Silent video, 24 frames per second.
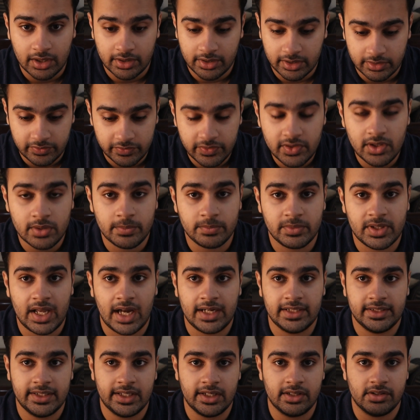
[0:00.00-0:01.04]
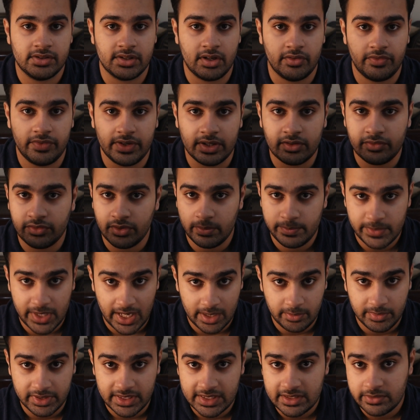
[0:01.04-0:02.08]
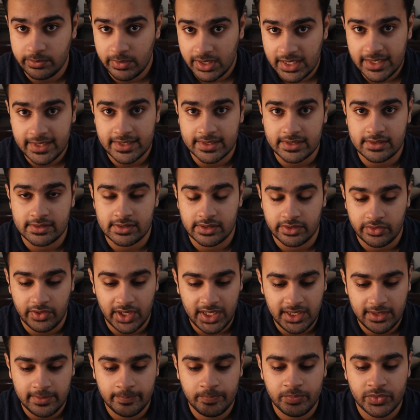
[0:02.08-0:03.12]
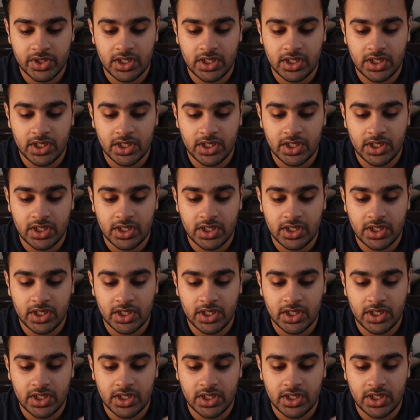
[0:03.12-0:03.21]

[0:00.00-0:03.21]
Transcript: confirmed that they're suffering from diabetes mellitus, right?